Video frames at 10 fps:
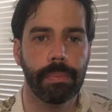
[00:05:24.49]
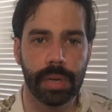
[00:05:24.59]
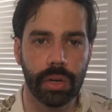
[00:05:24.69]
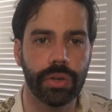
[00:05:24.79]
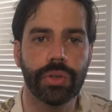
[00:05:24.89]

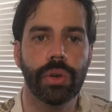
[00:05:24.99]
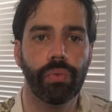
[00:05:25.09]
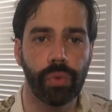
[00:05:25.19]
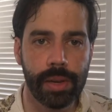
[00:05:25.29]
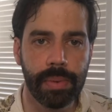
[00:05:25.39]
because
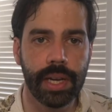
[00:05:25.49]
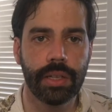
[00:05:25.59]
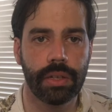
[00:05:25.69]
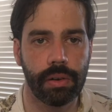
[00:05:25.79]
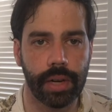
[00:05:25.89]

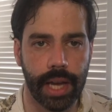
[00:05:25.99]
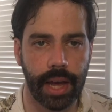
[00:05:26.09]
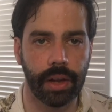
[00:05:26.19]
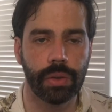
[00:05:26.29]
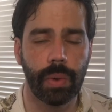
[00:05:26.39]
repeats don't
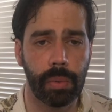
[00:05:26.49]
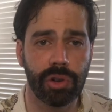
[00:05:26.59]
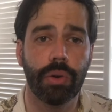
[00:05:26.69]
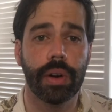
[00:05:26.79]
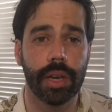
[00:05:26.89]
count when we're
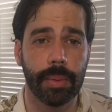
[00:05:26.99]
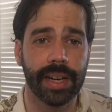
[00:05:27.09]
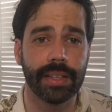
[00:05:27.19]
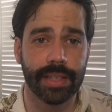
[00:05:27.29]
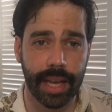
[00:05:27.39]
talking
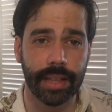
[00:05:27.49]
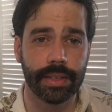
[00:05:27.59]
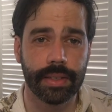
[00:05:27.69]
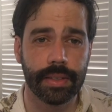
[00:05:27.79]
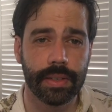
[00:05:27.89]
about
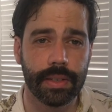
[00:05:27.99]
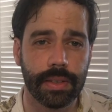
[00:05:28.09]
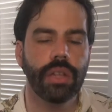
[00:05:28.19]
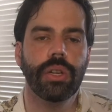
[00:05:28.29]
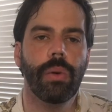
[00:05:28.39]
sets.
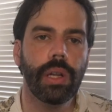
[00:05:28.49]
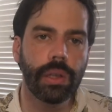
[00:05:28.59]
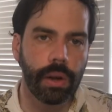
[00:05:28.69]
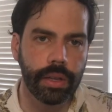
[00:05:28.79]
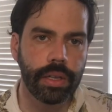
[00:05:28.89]
So a
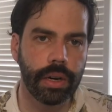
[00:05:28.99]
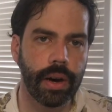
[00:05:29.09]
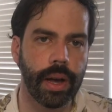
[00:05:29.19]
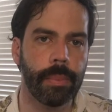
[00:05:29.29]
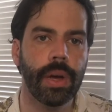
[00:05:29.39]
lot of the
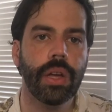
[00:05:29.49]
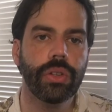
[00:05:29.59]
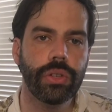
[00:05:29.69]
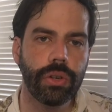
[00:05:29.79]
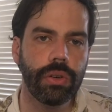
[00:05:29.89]
time,
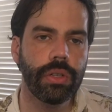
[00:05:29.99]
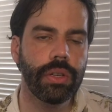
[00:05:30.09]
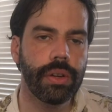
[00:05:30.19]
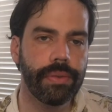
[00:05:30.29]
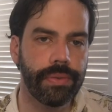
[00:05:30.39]
students
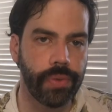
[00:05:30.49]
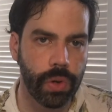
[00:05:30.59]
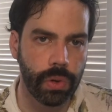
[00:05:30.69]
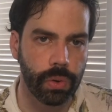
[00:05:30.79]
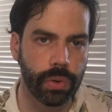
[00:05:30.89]

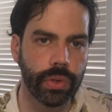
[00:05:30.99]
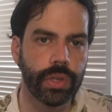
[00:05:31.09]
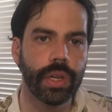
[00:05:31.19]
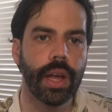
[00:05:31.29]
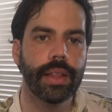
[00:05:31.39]

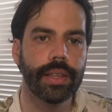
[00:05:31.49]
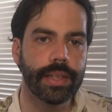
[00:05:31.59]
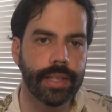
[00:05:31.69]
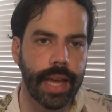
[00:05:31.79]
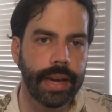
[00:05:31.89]
confuse the
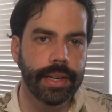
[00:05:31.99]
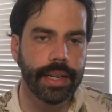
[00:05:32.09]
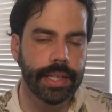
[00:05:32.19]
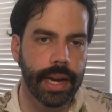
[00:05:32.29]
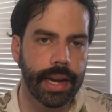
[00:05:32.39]
set
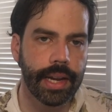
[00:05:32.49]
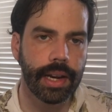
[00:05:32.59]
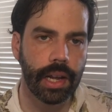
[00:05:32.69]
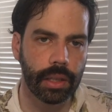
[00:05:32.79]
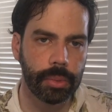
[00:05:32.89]
containing
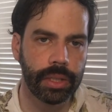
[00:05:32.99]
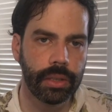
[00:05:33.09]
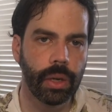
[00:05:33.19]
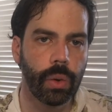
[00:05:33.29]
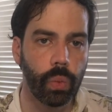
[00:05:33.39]
an
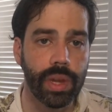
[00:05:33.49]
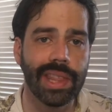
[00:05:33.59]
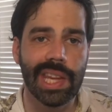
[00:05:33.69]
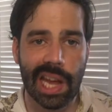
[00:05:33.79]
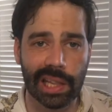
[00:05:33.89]
element with
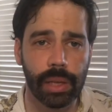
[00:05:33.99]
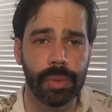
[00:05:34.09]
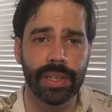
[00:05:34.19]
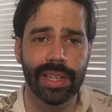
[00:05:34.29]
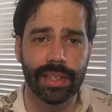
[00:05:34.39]
the
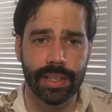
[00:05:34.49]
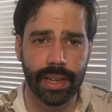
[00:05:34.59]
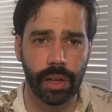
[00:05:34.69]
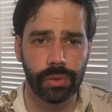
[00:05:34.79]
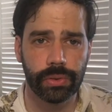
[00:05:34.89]
element
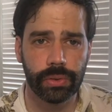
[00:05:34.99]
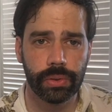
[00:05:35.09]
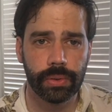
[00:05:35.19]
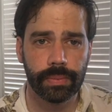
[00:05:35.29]
itself.